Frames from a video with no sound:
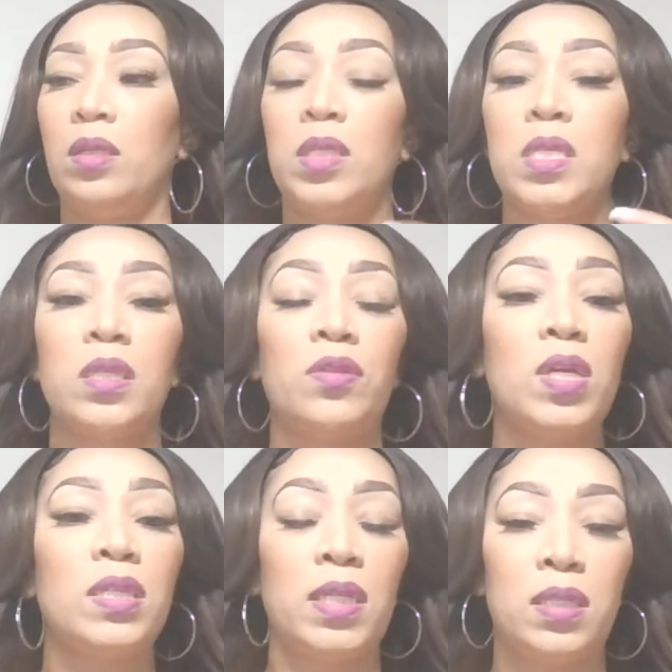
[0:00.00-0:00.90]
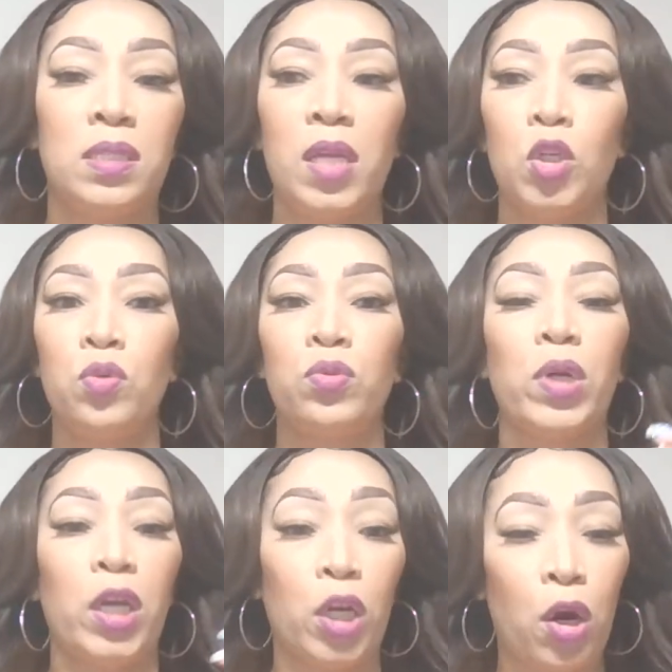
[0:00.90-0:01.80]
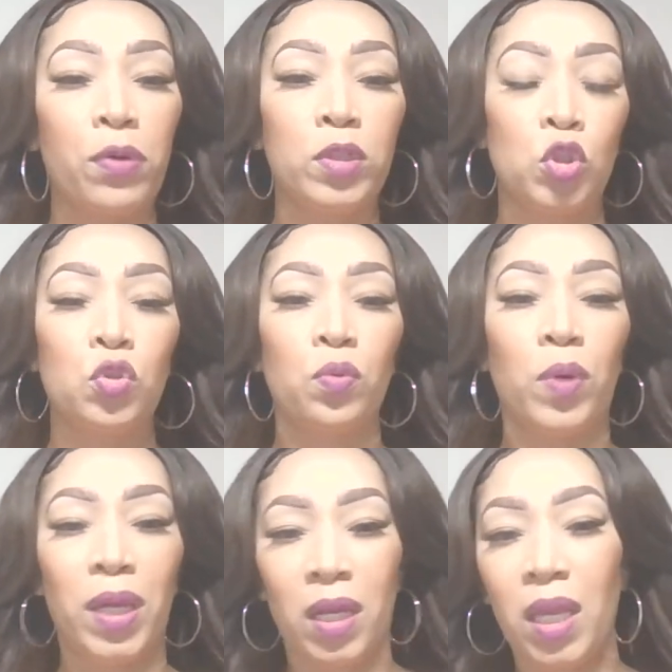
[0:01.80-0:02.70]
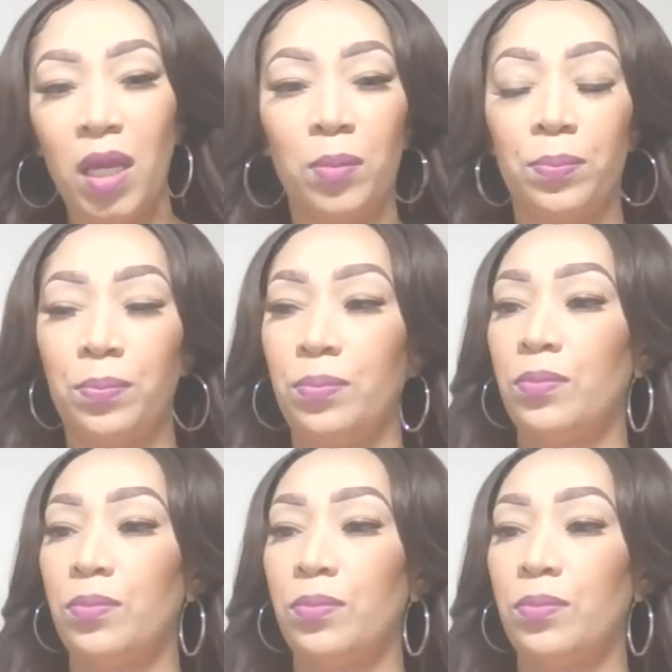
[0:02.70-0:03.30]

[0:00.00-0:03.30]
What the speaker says: These are the things that he say to you to encourage you in him.